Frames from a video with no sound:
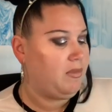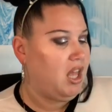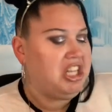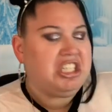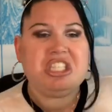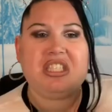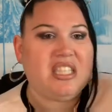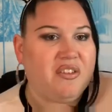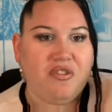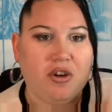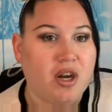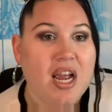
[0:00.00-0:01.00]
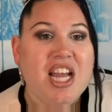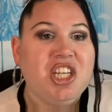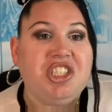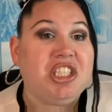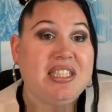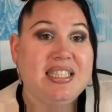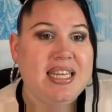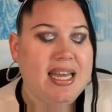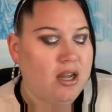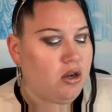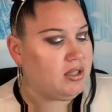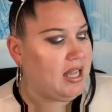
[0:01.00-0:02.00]
Let's just see for shits and
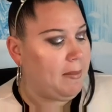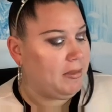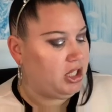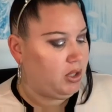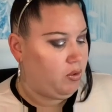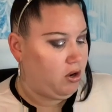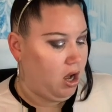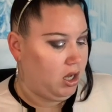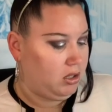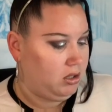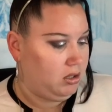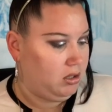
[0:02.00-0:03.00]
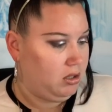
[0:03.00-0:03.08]
giggles how much it would cost.